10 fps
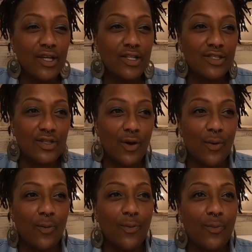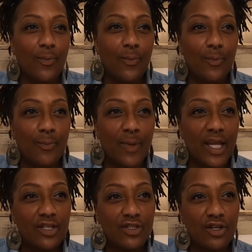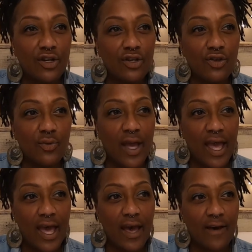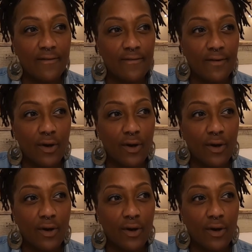So make sure you have